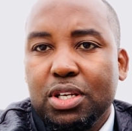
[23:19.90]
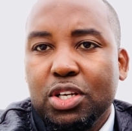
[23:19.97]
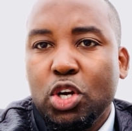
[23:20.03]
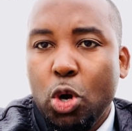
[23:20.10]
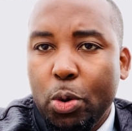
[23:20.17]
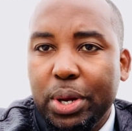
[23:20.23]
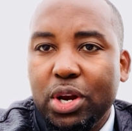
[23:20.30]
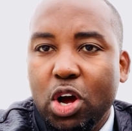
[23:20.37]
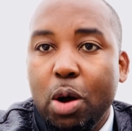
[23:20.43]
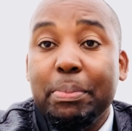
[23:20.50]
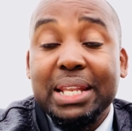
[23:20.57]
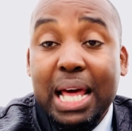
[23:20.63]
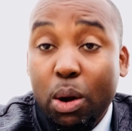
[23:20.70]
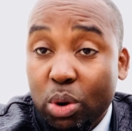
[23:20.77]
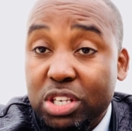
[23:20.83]
going home.
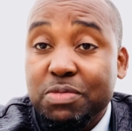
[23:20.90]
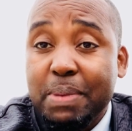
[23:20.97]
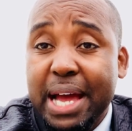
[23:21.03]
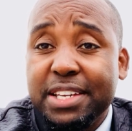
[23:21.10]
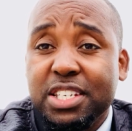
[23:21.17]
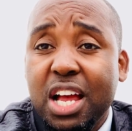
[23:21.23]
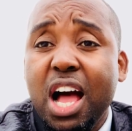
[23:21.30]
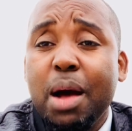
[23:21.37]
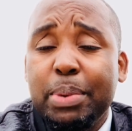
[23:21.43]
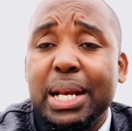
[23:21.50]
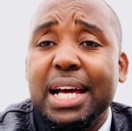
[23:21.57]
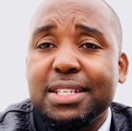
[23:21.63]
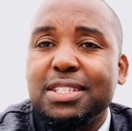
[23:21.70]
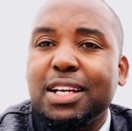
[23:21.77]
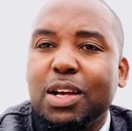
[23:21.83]
But that was my job,
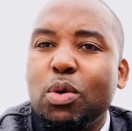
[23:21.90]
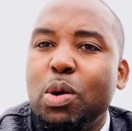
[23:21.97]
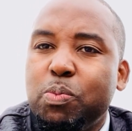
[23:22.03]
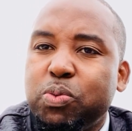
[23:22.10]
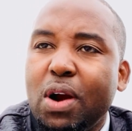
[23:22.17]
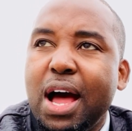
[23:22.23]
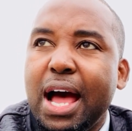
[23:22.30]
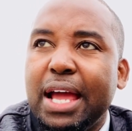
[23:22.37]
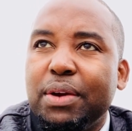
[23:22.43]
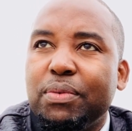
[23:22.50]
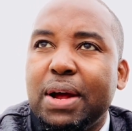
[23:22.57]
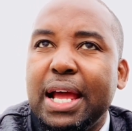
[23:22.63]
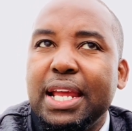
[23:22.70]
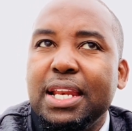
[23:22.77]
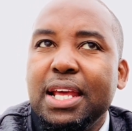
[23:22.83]
and I took it with pride,
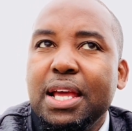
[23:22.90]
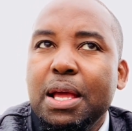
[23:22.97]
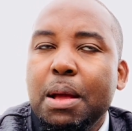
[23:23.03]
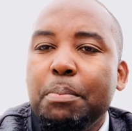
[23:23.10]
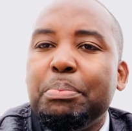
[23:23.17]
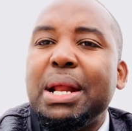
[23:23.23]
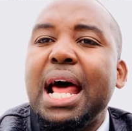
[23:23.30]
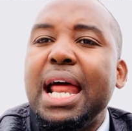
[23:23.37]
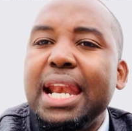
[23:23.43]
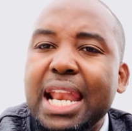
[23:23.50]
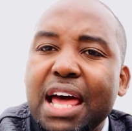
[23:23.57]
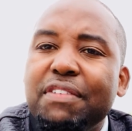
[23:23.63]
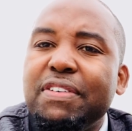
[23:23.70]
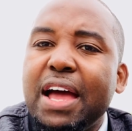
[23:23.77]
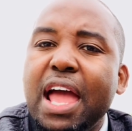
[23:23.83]
right? But I
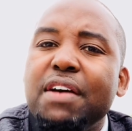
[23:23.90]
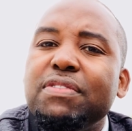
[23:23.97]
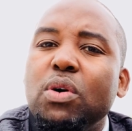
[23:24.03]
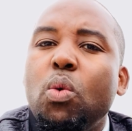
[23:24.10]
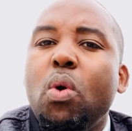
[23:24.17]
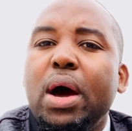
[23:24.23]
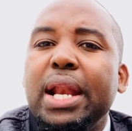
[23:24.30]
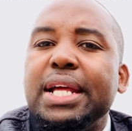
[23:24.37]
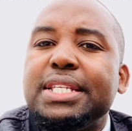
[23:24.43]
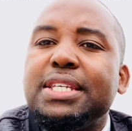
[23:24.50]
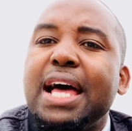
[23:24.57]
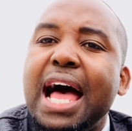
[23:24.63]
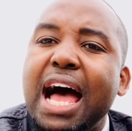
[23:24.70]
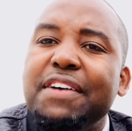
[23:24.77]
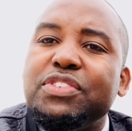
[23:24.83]
never ever wanted
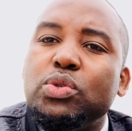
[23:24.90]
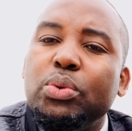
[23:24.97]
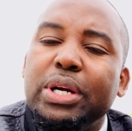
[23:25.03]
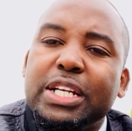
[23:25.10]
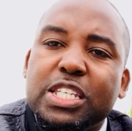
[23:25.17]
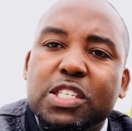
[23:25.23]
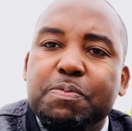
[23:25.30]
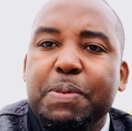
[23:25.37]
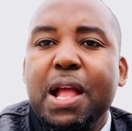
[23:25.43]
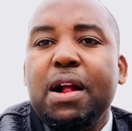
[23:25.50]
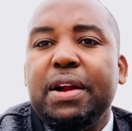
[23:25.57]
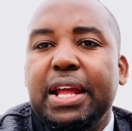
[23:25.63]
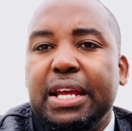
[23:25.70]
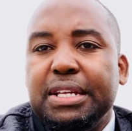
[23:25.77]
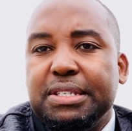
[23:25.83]
to have to
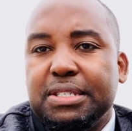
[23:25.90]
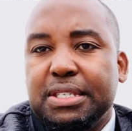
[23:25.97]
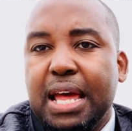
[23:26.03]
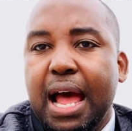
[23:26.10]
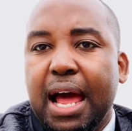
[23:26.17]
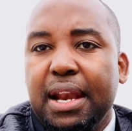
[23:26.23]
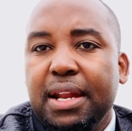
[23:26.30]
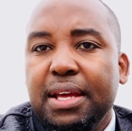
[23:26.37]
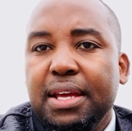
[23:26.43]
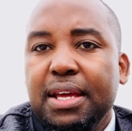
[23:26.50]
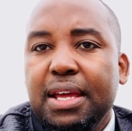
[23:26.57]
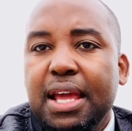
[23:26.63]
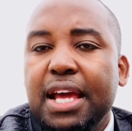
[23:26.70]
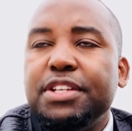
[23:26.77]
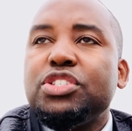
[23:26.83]
experience that.
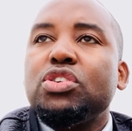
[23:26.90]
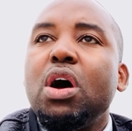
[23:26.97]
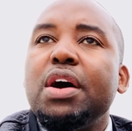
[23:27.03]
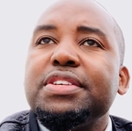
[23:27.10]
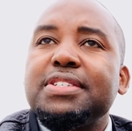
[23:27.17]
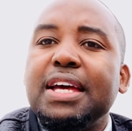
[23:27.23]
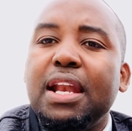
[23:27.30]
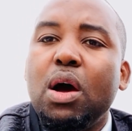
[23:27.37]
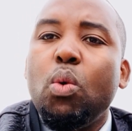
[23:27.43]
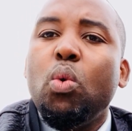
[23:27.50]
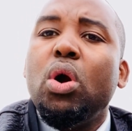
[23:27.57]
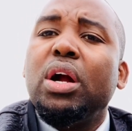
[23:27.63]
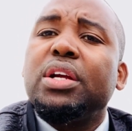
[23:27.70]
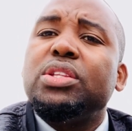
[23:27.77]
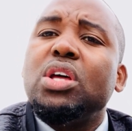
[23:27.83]
And so I was gonna
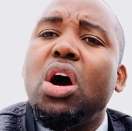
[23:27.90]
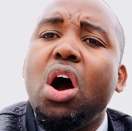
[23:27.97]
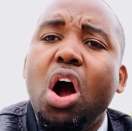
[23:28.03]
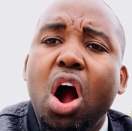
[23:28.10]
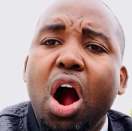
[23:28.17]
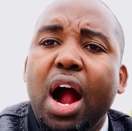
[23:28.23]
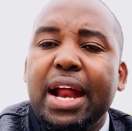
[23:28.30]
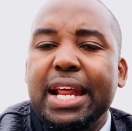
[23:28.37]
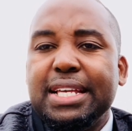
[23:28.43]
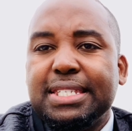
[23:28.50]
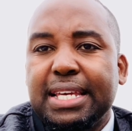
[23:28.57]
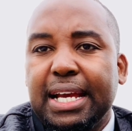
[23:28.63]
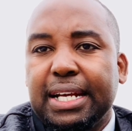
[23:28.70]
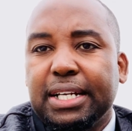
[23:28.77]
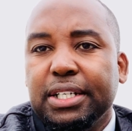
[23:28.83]
work the
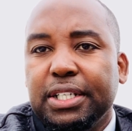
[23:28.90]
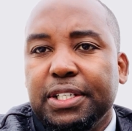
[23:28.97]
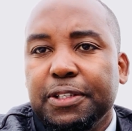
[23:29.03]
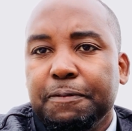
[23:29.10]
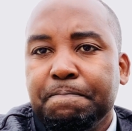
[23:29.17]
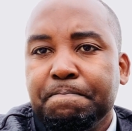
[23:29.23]
hardest I could